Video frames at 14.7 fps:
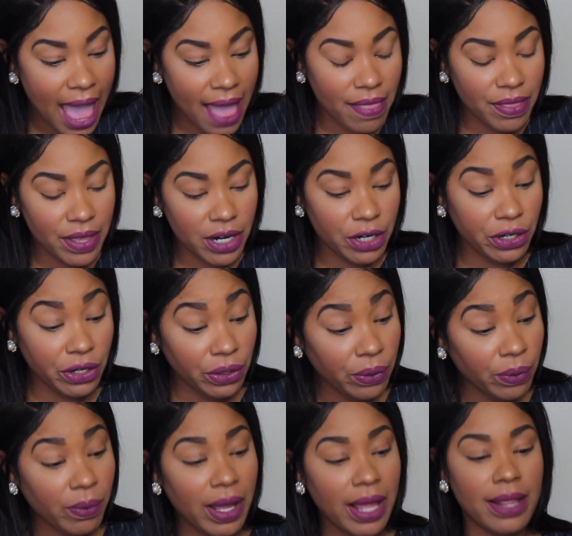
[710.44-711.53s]
And then a
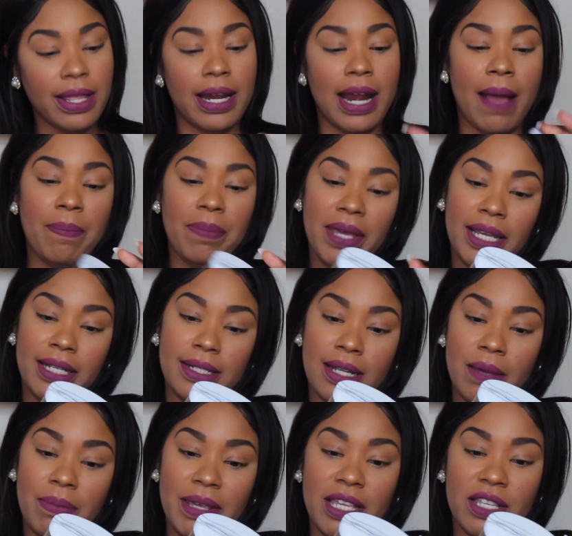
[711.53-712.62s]
new one that I picked
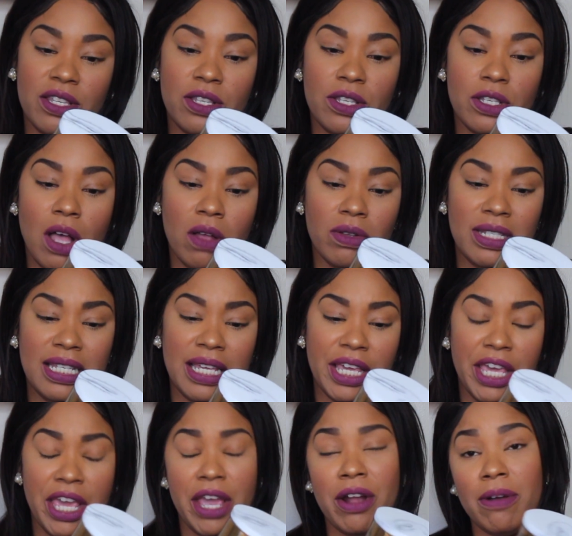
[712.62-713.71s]
up is Salted
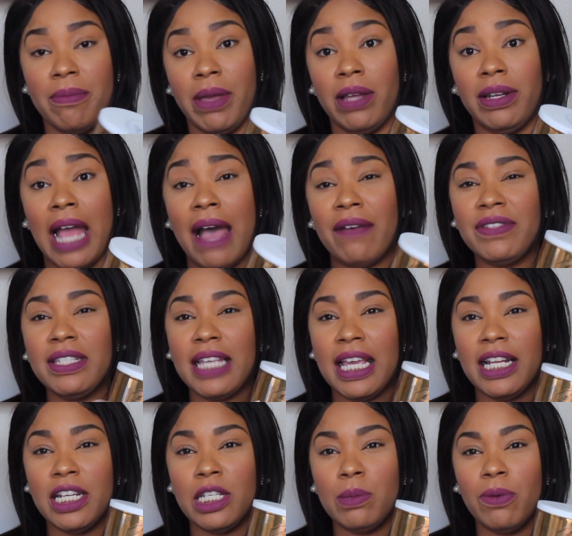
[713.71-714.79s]
Caramel. Now I've
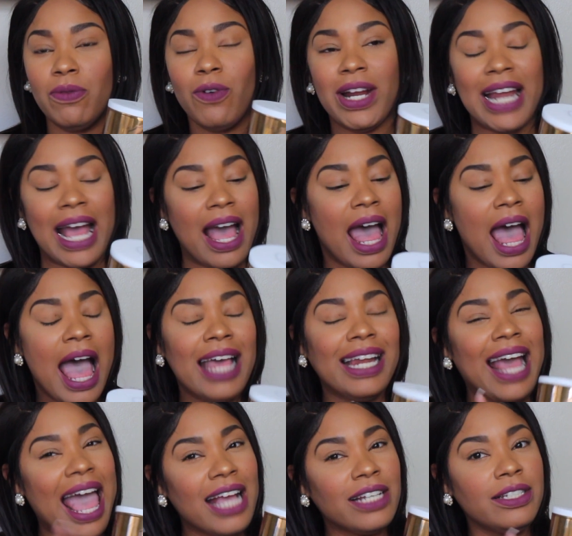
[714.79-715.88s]
seen this before. Now
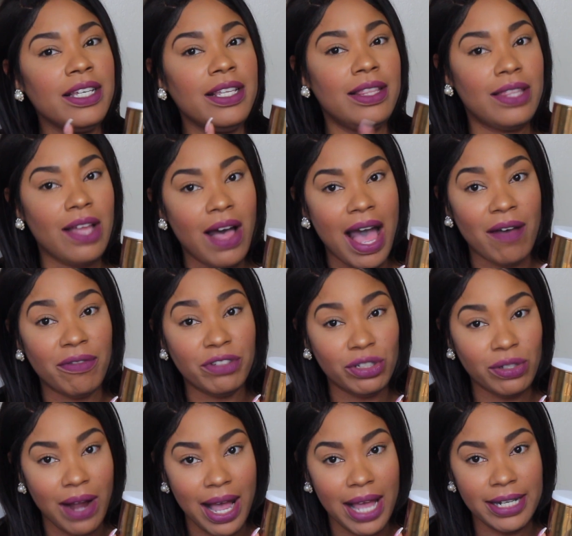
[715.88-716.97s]
I actually thought I've
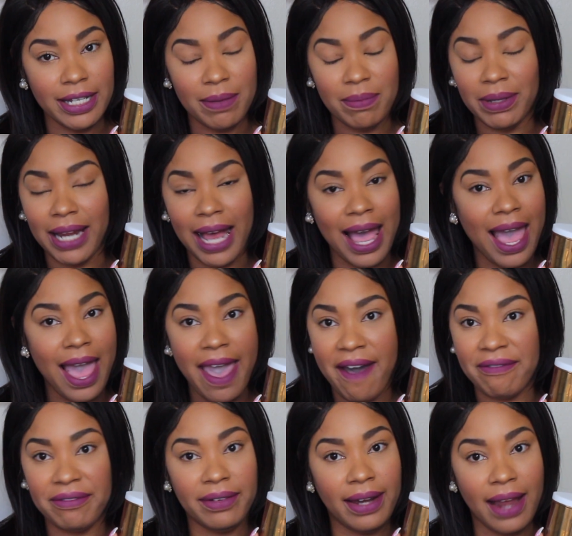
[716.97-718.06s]
tried it, but I
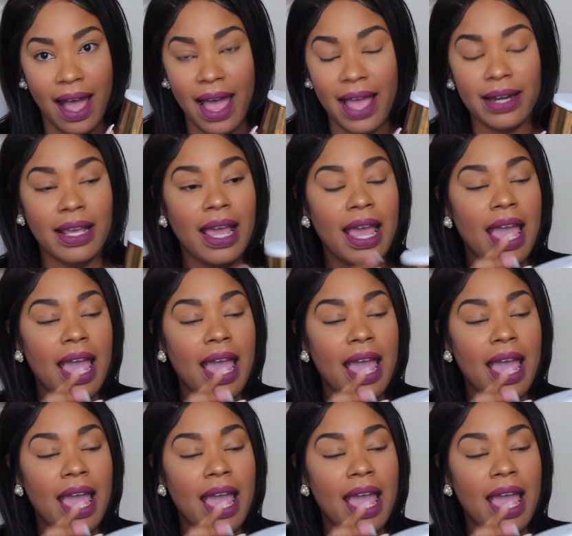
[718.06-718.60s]
have not.